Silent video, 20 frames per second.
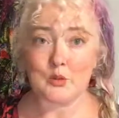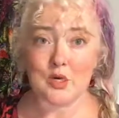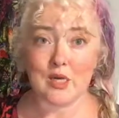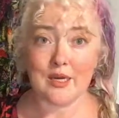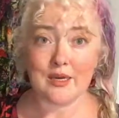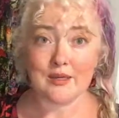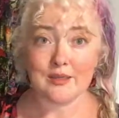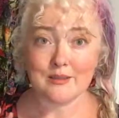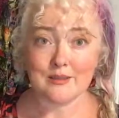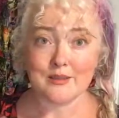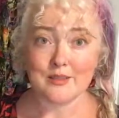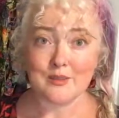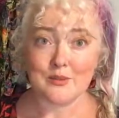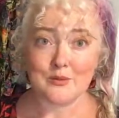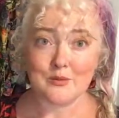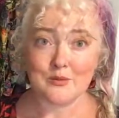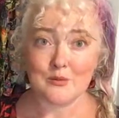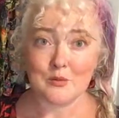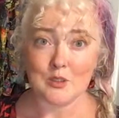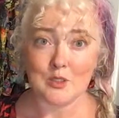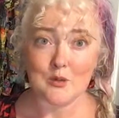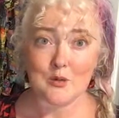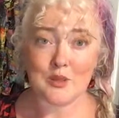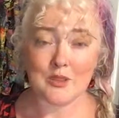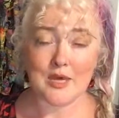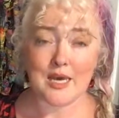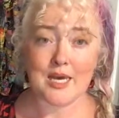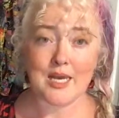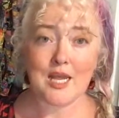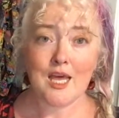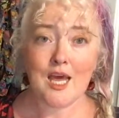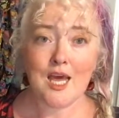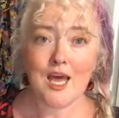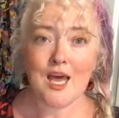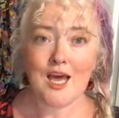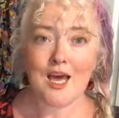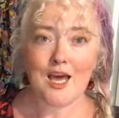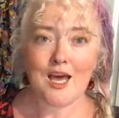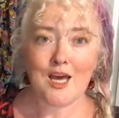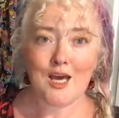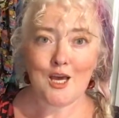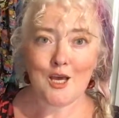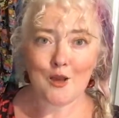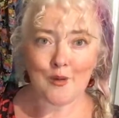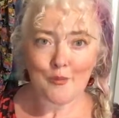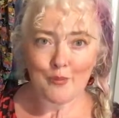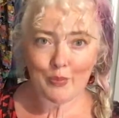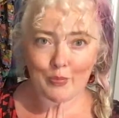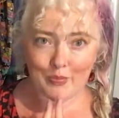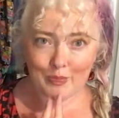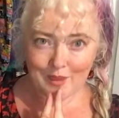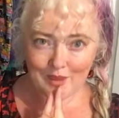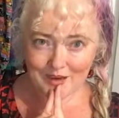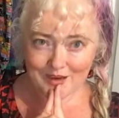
drying, so we'll go with that. Um,